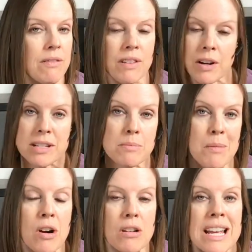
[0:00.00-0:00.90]
very
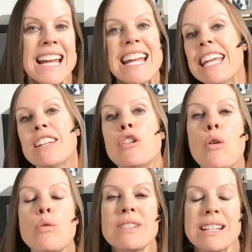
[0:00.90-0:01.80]
smart it
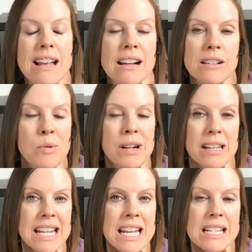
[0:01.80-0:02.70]
knows exactly what
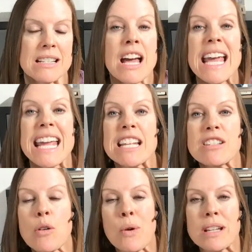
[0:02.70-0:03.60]
it needs it's
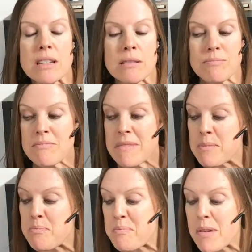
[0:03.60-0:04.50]
going to it